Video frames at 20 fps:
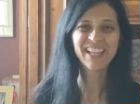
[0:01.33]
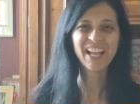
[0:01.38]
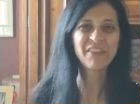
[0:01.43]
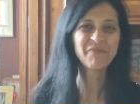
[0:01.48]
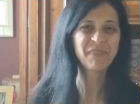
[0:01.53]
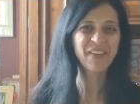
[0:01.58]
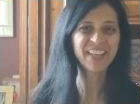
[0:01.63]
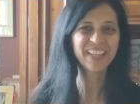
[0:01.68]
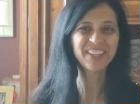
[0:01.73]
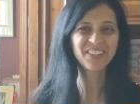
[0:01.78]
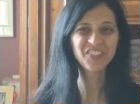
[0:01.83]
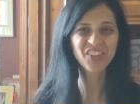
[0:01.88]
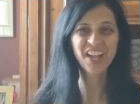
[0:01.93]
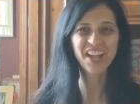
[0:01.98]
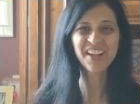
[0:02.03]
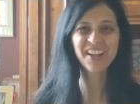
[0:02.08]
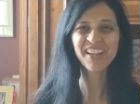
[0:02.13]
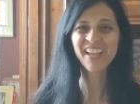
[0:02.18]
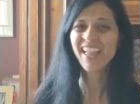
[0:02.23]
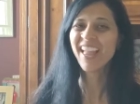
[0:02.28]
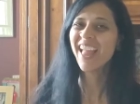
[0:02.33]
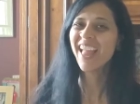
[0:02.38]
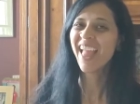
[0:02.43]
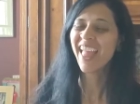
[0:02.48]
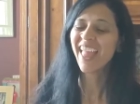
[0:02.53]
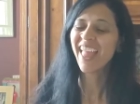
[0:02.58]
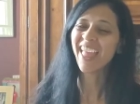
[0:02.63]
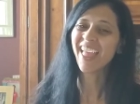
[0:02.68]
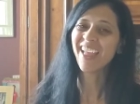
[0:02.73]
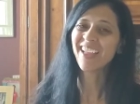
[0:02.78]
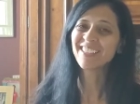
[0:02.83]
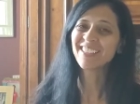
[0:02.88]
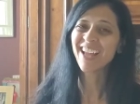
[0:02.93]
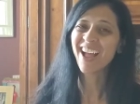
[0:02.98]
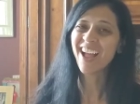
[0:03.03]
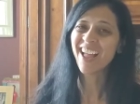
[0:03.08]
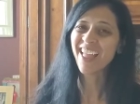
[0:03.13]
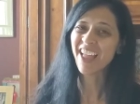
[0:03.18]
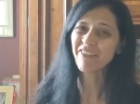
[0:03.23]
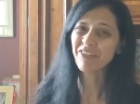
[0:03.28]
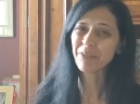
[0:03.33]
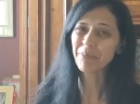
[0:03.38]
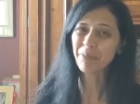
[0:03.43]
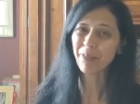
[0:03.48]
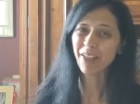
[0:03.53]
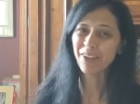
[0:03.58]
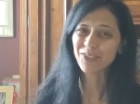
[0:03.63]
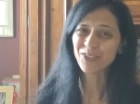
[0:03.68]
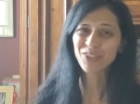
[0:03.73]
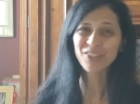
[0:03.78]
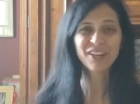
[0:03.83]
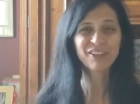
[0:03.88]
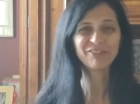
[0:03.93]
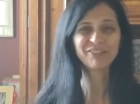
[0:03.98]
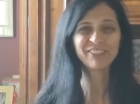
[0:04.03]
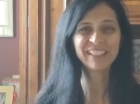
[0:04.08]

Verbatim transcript: I'm Pinky Shah, and I have the pleasure of